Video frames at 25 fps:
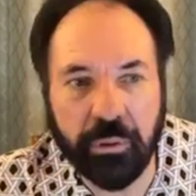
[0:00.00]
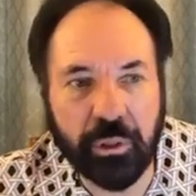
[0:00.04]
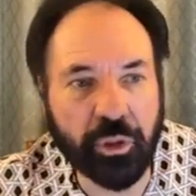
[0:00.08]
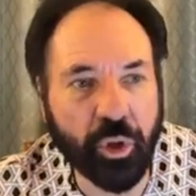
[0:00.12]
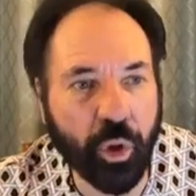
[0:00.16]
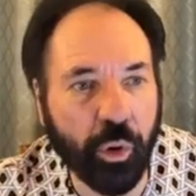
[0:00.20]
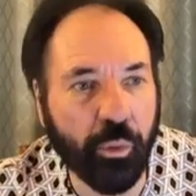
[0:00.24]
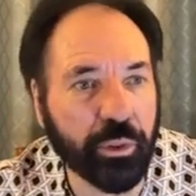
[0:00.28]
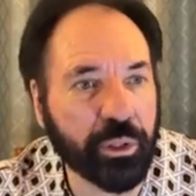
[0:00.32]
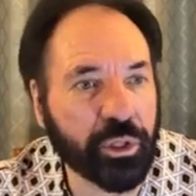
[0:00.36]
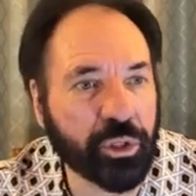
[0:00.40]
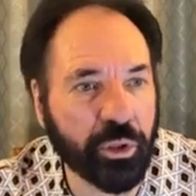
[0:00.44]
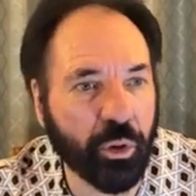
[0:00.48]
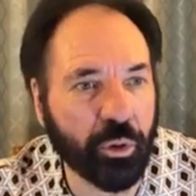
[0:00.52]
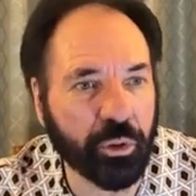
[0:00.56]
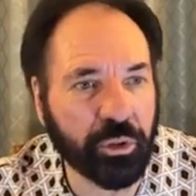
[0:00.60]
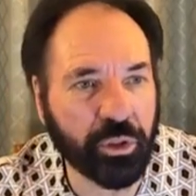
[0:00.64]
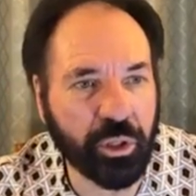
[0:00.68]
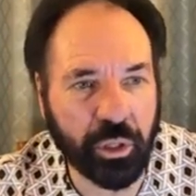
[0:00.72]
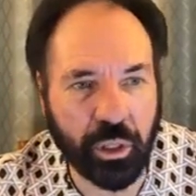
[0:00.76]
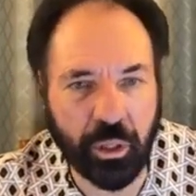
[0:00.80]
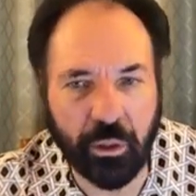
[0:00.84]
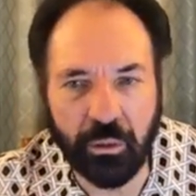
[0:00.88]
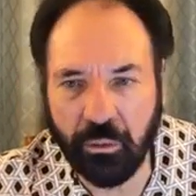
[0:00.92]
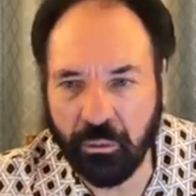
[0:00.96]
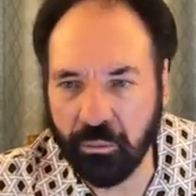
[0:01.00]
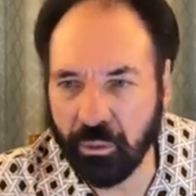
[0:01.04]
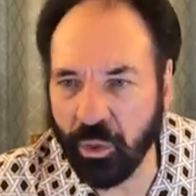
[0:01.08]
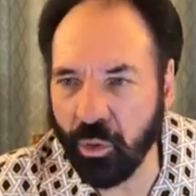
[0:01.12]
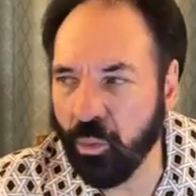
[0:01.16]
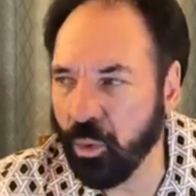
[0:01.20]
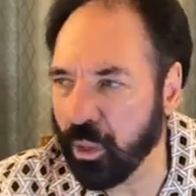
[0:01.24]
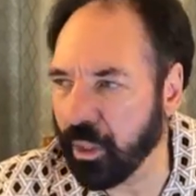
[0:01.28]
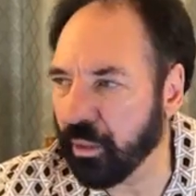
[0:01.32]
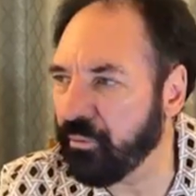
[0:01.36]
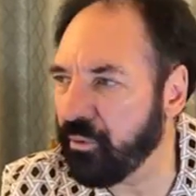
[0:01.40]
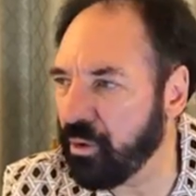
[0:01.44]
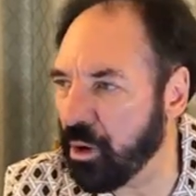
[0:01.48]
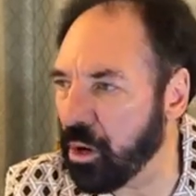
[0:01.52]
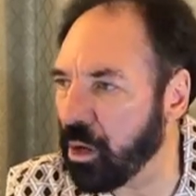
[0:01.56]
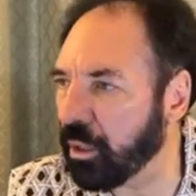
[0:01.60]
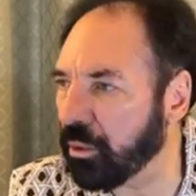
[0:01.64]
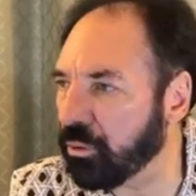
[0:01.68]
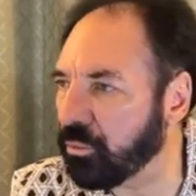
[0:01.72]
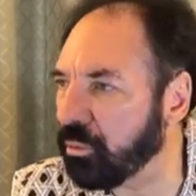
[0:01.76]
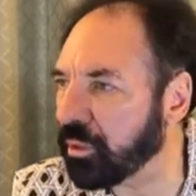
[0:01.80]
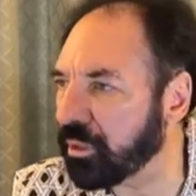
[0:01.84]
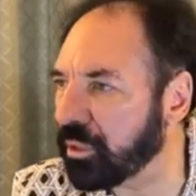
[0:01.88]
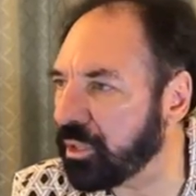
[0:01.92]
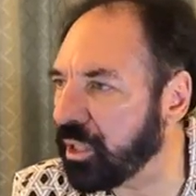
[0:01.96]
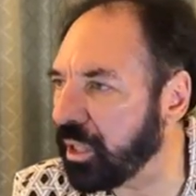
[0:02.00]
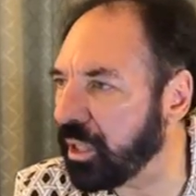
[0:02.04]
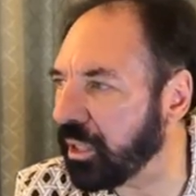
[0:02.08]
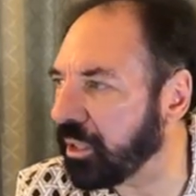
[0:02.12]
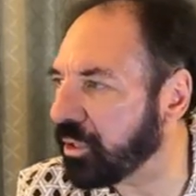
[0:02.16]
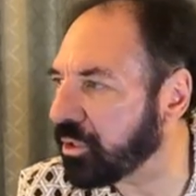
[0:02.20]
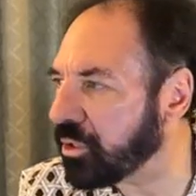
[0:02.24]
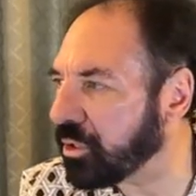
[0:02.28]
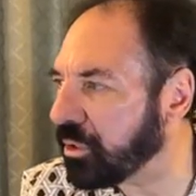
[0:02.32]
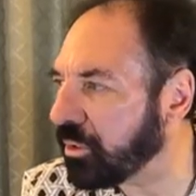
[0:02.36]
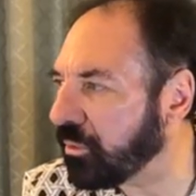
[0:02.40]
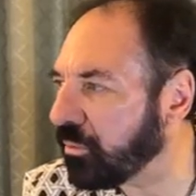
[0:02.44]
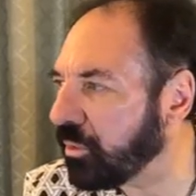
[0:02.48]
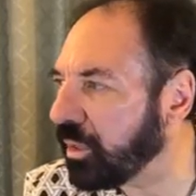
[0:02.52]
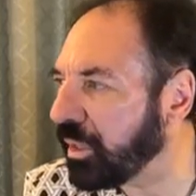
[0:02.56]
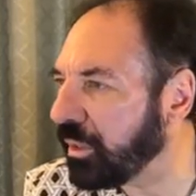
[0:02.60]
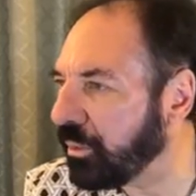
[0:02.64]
I was always taught, you know, the Word of God will teach